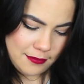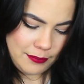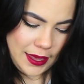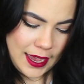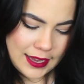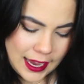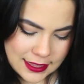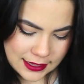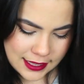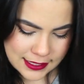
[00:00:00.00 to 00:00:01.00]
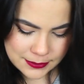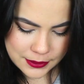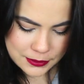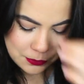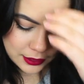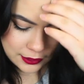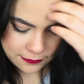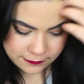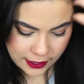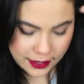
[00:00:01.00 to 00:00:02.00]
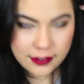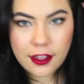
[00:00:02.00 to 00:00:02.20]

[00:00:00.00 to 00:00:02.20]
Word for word: but I think that's what's really fun